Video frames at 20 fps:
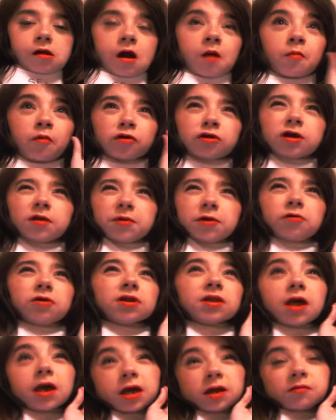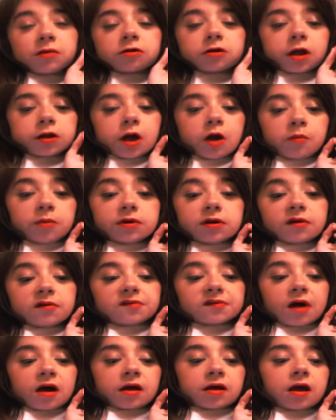I'm only gonna be doing the anime right now
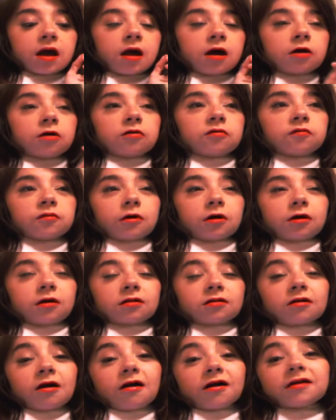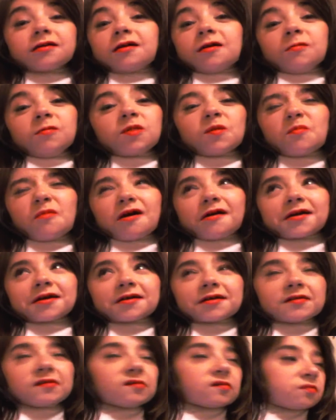because I have a lot of the
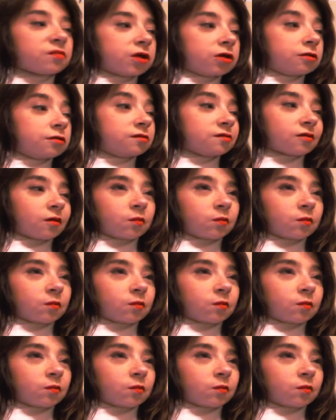manga to finish.